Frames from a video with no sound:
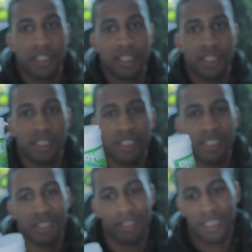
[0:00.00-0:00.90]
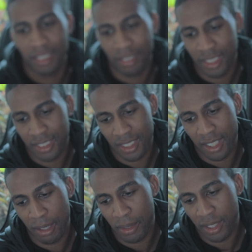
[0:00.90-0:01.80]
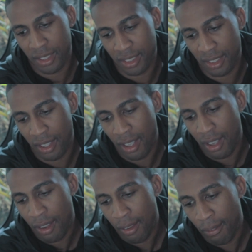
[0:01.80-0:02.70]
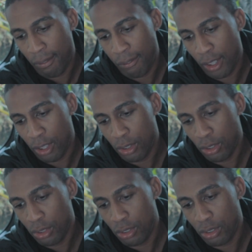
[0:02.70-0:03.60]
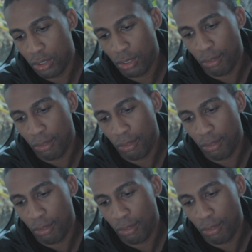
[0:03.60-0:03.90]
So what is the name of this? Felsucare?